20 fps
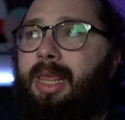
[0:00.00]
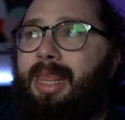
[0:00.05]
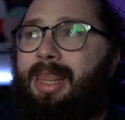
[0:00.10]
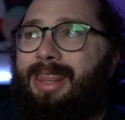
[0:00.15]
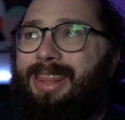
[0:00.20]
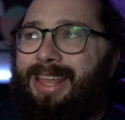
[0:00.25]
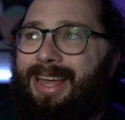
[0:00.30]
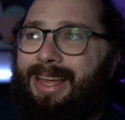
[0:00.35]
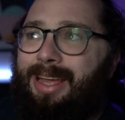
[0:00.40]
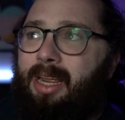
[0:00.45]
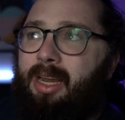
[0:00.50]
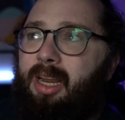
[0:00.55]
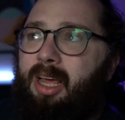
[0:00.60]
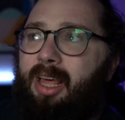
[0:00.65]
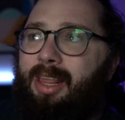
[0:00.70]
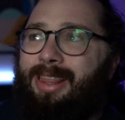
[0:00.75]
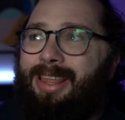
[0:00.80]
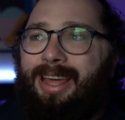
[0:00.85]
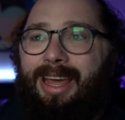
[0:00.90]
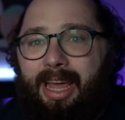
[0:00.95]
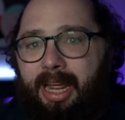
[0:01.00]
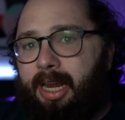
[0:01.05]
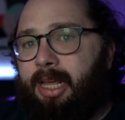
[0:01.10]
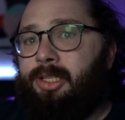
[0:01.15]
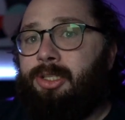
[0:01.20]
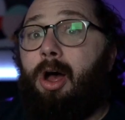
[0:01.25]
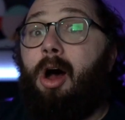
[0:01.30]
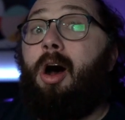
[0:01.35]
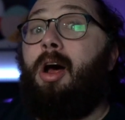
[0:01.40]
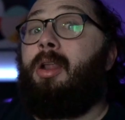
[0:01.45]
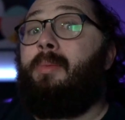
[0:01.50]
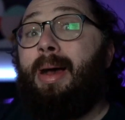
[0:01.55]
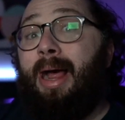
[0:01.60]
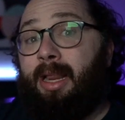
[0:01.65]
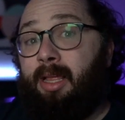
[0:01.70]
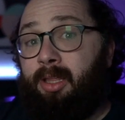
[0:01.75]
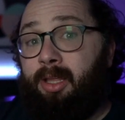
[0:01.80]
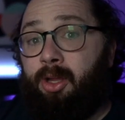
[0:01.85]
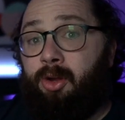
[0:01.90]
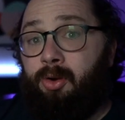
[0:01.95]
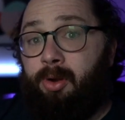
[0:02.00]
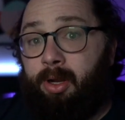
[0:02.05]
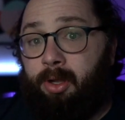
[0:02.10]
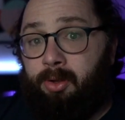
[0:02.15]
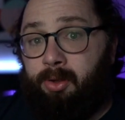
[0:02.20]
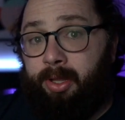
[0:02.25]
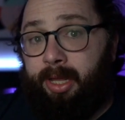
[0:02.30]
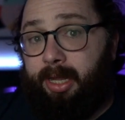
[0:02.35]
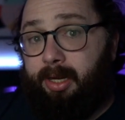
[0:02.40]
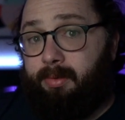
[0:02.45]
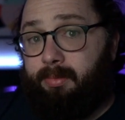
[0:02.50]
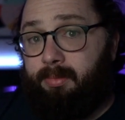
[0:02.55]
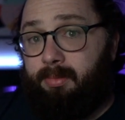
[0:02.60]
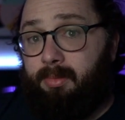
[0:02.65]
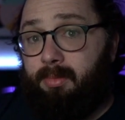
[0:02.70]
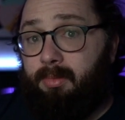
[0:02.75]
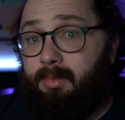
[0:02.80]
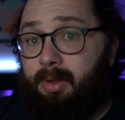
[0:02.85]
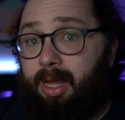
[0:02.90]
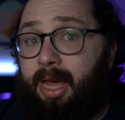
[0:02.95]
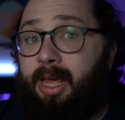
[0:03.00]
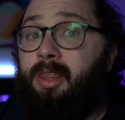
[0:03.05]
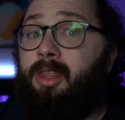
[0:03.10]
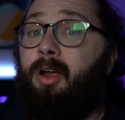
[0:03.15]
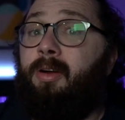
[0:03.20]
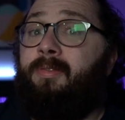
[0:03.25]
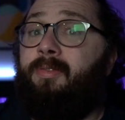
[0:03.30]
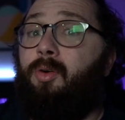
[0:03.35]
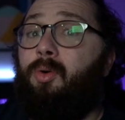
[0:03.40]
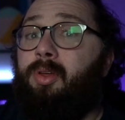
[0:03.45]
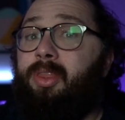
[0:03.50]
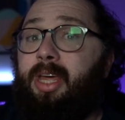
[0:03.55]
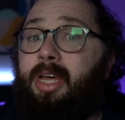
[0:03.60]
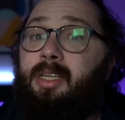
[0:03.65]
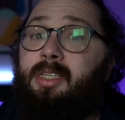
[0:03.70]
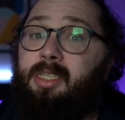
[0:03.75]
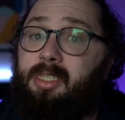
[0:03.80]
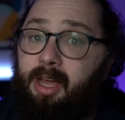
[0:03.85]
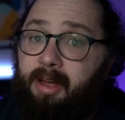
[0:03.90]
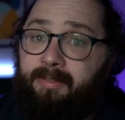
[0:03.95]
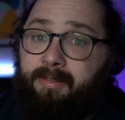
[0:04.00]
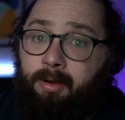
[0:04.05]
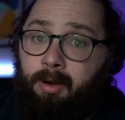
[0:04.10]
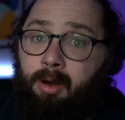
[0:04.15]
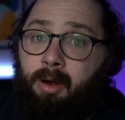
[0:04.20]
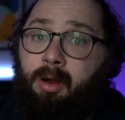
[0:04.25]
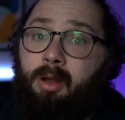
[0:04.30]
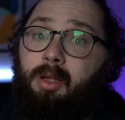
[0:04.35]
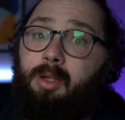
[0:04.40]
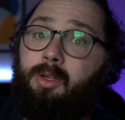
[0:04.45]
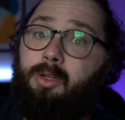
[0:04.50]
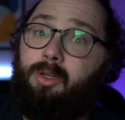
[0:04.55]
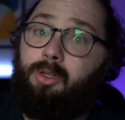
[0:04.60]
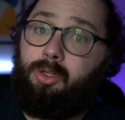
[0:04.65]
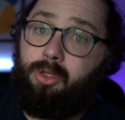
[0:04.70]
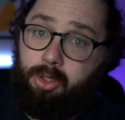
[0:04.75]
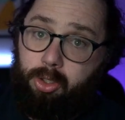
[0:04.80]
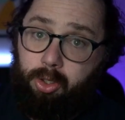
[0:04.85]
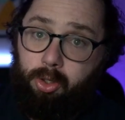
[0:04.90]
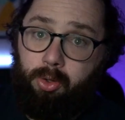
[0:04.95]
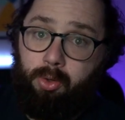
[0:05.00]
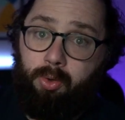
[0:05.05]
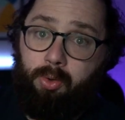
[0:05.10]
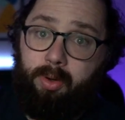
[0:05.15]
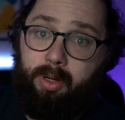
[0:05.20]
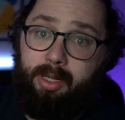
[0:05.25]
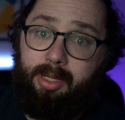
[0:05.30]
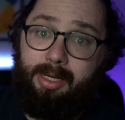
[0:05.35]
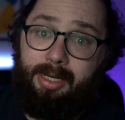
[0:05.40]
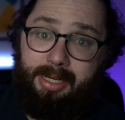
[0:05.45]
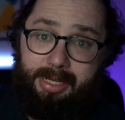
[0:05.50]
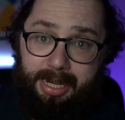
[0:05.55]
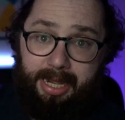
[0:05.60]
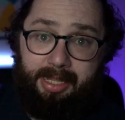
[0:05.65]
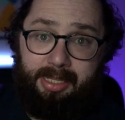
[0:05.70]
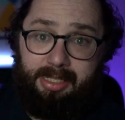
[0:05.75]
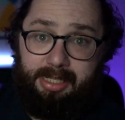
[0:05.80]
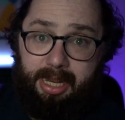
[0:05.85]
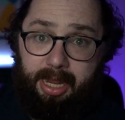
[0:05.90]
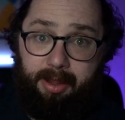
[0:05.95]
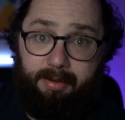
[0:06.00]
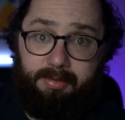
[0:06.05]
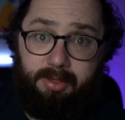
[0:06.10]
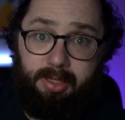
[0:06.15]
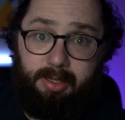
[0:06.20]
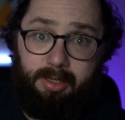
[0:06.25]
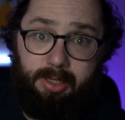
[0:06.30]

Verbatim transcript: then the hit is automatically a critical hit, and therefore they suffer 2 death saves.